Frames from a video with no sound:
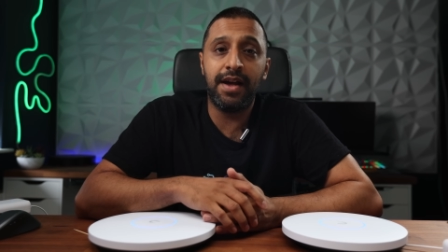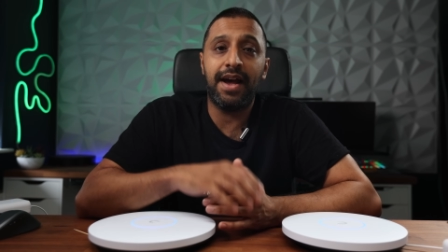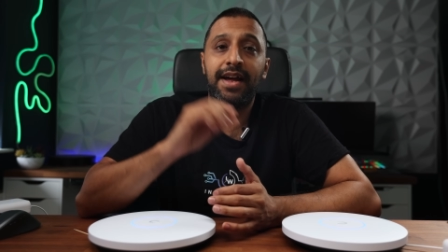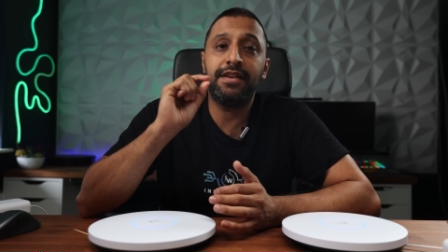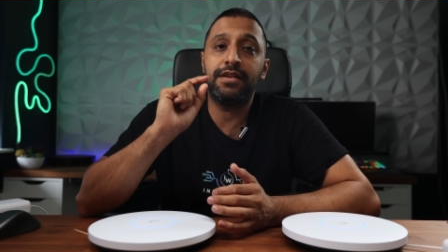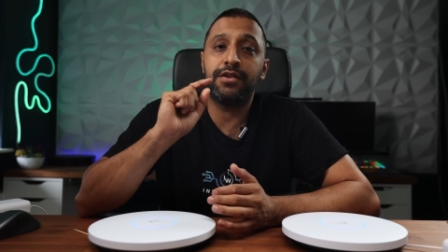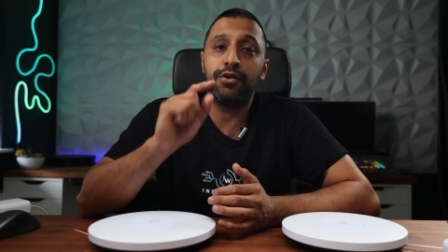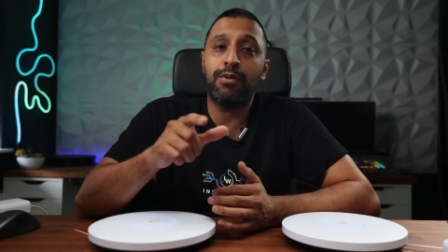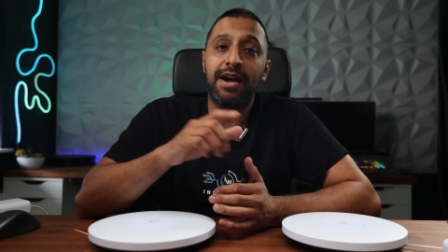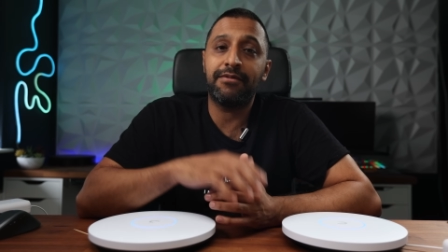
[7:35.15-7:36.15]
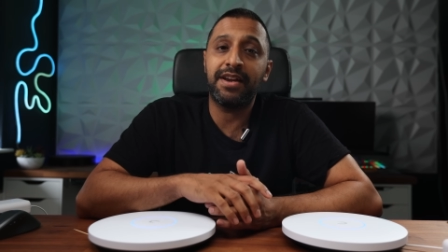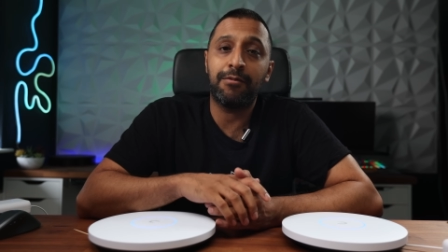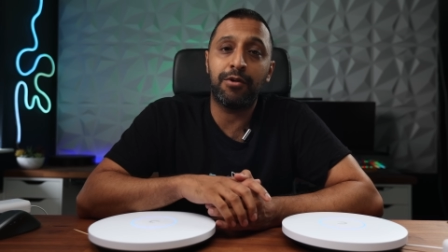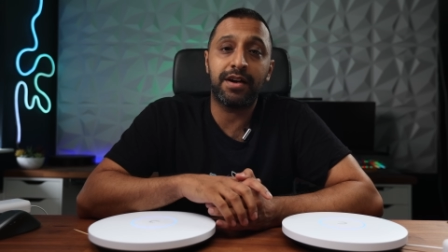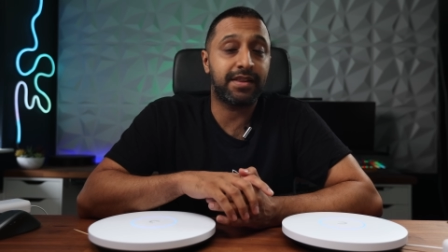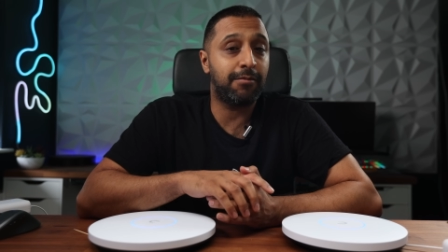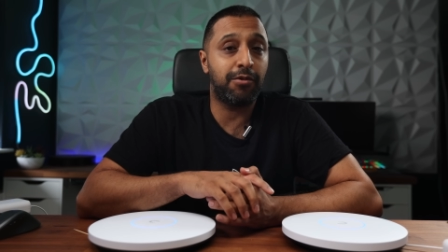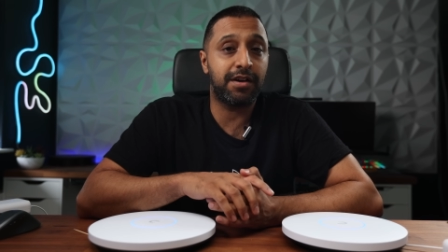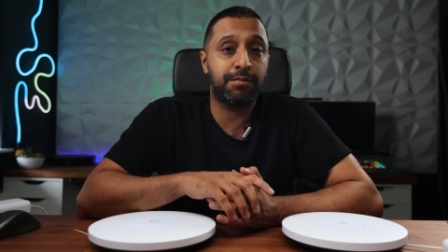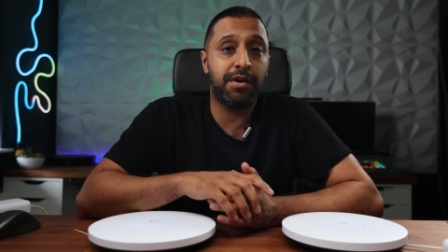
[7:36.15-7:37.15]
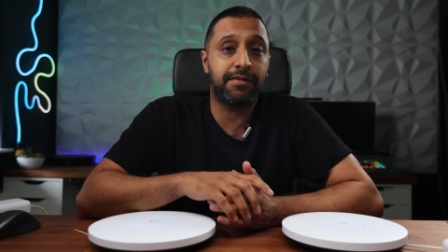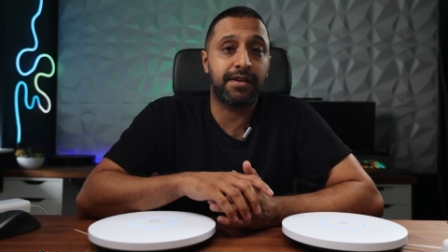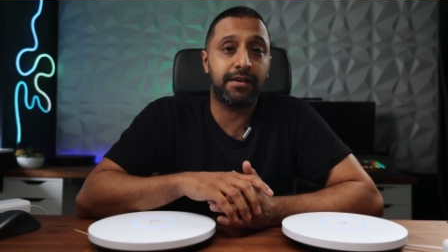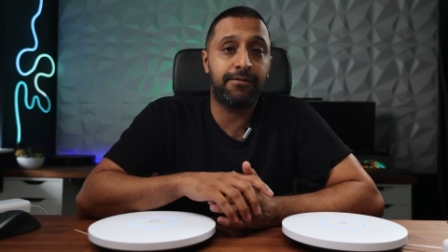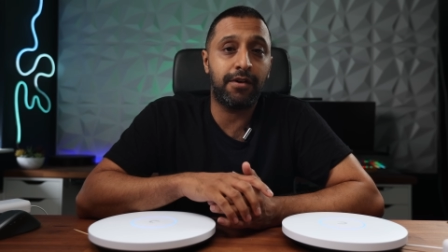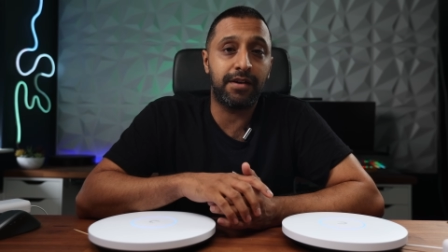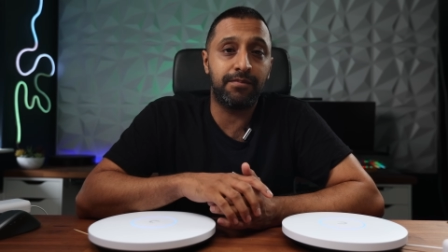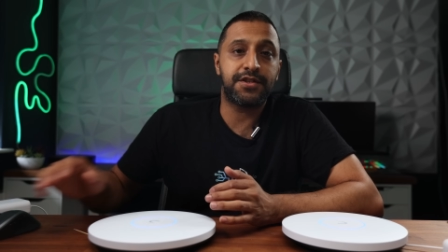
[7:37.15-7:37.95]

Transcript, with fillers: And you'll have a network that works perfectly fine.